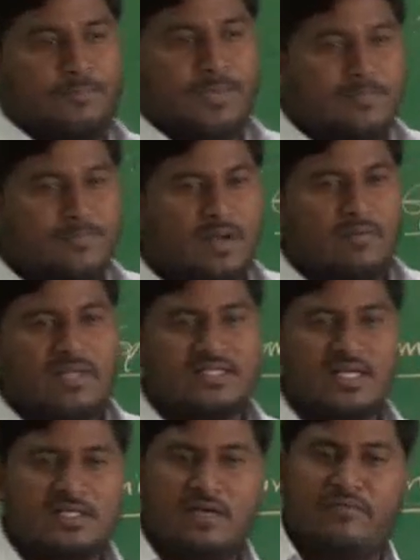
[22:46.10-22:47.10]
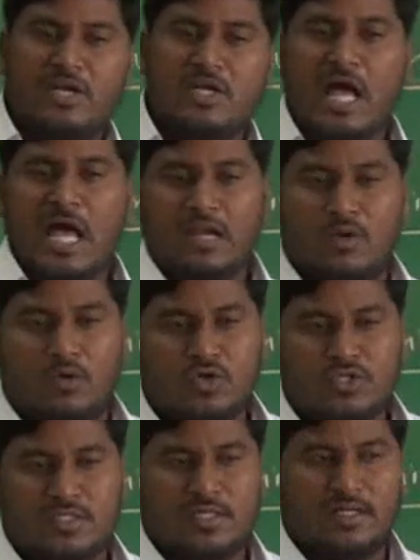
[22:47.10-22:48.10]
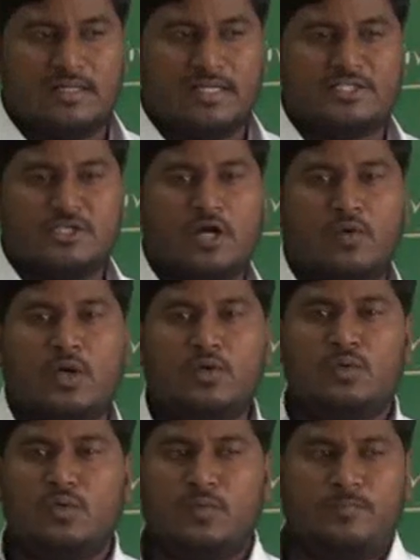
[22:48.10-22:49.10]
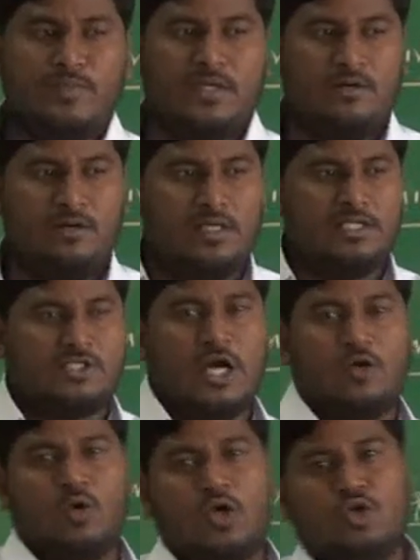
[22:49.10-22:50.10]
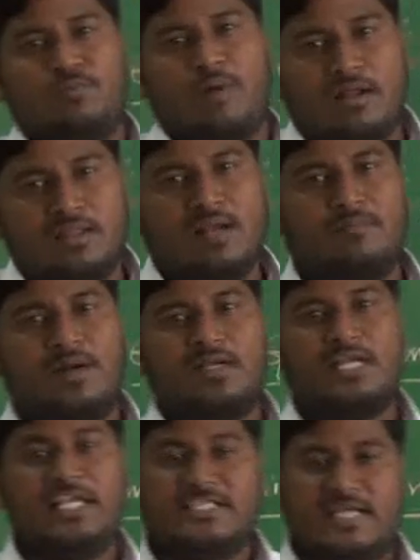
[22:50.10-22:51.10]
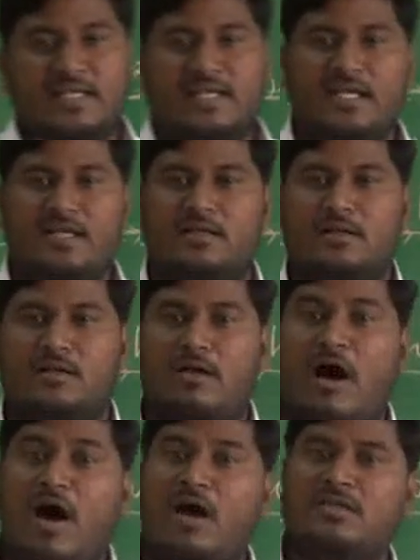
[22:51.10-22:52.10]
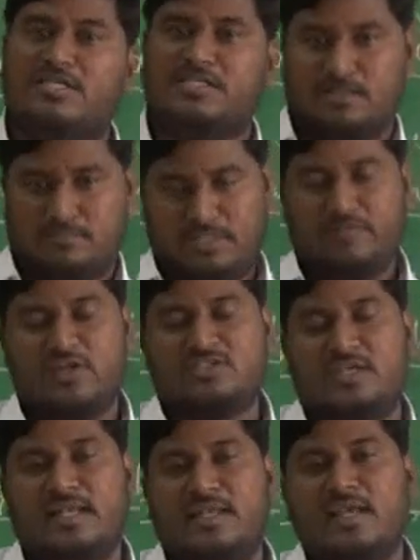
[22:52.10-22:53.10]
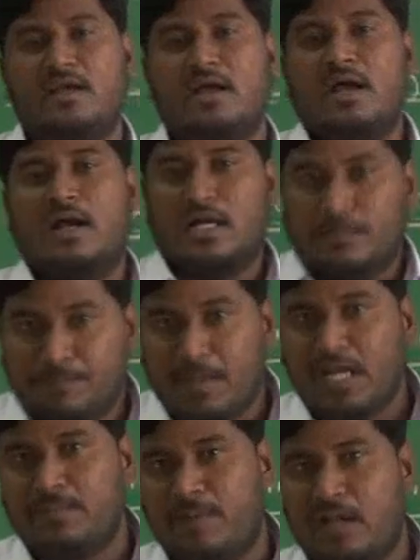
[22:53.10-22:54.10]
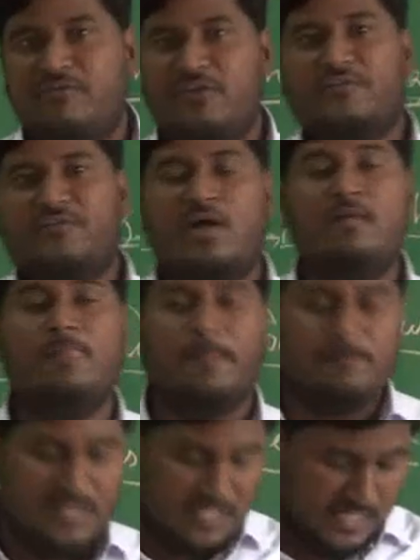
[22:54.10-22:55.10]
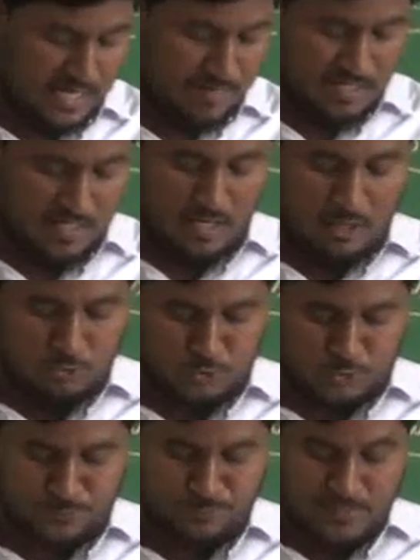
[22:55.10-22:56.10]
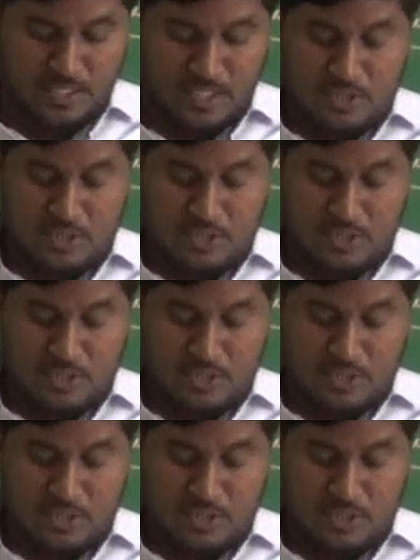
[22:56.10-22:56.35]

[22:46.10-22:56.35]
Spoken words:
People, whether they win or lose, that's not going to, you know, he's not going to bother, but he's getting large sum. He was getting complete benefit from that gaming house.